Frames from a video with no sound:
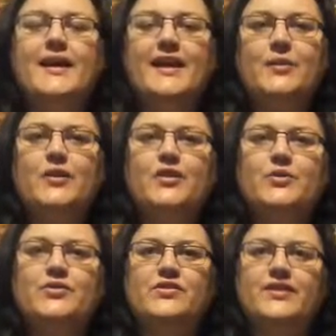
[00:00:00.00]
anyone
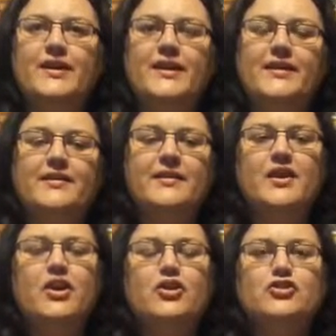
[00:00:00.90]
who's seen
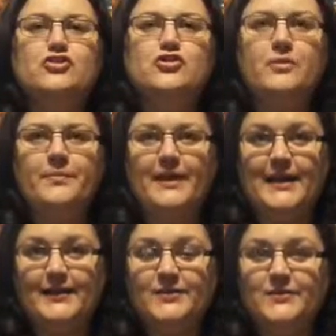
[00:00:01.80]

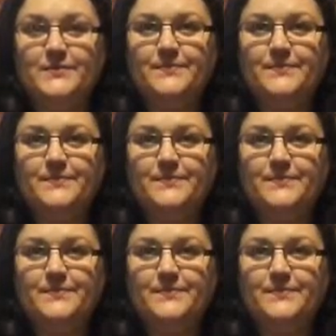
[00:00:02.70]
Zombieland